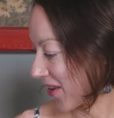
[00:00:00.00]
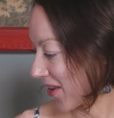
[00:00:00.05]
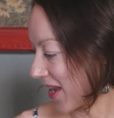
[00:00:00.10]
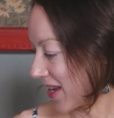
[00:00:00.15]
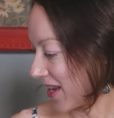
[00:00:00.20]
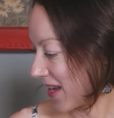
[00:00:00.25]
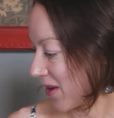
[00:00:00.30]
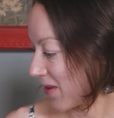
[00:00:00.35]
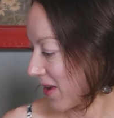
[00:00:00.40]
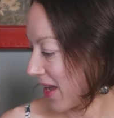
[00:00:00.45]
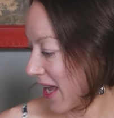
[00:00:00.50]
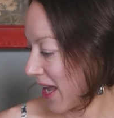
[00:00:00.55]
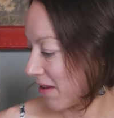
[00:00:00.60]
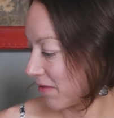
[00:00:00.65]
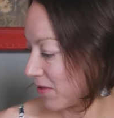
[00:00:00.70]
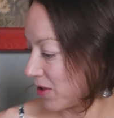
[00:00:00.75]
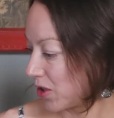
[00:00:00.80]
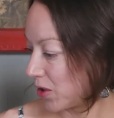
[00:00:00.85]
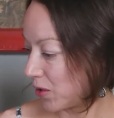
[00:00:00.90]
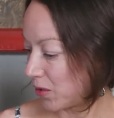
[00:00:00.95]
Okay, now I
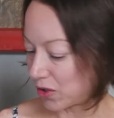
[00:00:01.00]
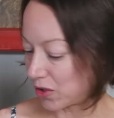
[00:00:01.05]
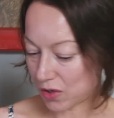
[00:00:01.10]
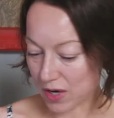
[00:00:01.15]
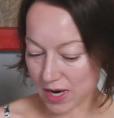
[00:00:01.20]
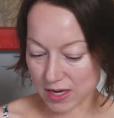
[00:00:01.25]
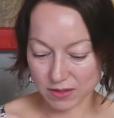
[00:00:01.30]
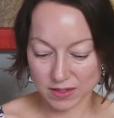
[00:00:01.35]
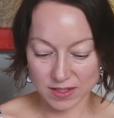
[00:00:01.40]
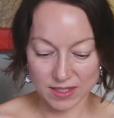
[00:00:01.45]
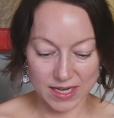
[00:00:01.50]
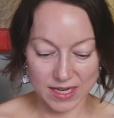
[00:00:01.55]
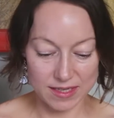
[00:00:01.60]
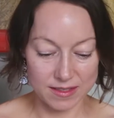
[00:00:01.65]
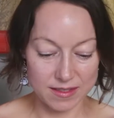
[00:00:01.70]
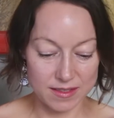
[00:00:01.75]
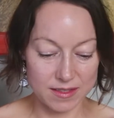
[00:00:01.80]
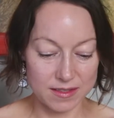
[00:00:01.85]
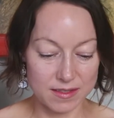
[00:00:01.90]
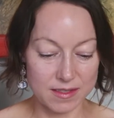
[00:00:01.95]
have two trial
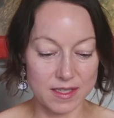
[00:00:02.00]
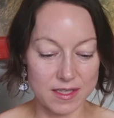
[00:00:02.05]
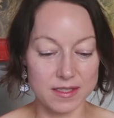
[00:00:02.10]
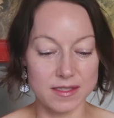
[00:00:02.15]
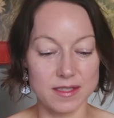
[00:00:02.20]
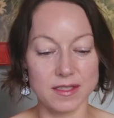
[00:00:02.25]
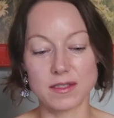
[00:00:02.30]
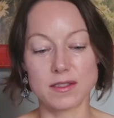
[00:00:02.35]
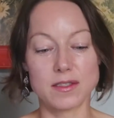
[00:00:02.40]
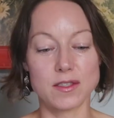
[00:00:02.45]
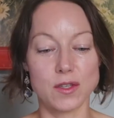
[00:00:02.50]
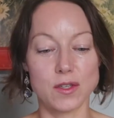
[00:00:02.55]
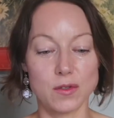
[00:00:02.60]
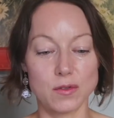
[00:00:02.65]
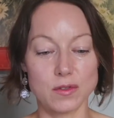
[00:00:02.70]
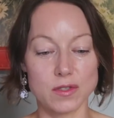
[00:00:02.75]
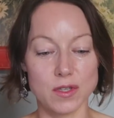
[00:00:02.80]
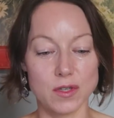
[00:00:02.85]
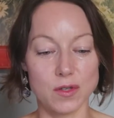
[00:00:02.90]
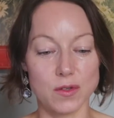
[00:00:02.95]
sizes. This is
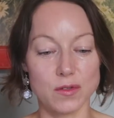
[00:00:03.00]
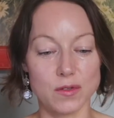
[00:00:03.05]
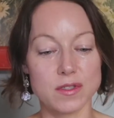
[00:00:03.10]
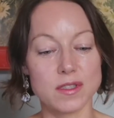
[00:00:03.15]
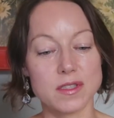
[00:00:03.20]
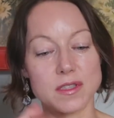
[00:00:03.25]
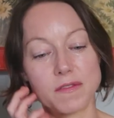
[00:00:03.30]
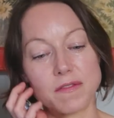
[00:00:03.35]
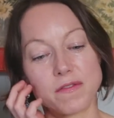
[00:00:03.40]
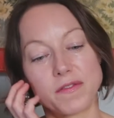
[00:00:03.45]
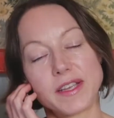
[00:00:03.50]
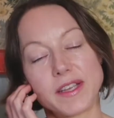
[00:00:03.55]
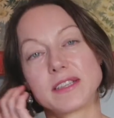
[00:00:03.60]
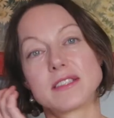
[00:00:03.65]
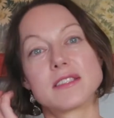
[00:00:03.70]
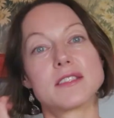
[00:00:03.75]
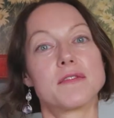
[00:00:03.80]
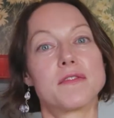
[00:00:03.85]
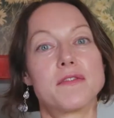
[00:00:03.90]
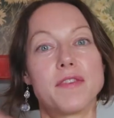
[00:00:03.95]
Couscous, the Fix